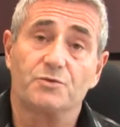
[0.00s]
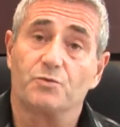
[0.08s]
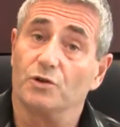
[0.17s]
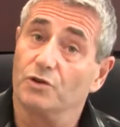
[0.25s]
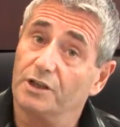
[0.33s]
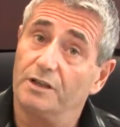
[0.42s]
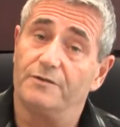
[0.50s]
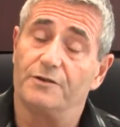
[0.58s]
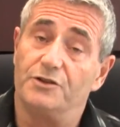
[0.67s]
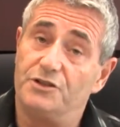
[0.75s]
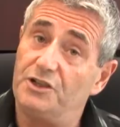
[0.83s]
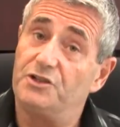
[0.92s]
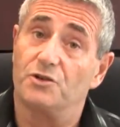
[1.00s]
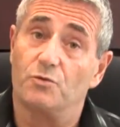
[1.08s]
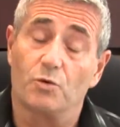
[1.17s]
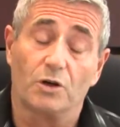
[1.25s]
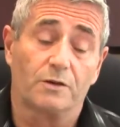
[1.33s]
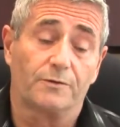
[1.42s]
We're looking for decent
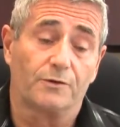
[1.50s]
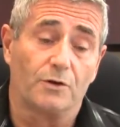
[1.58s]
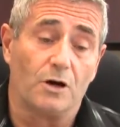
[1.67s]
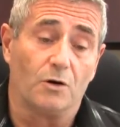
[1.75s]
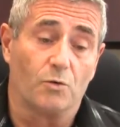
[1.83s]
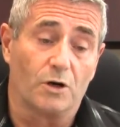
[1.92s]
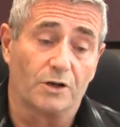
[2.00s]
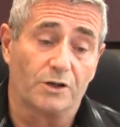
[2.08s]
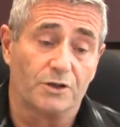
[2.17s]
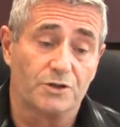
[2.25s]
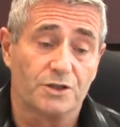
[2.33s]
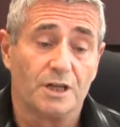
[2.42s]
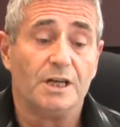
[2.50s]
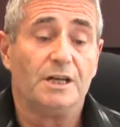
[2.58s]
work for all workers,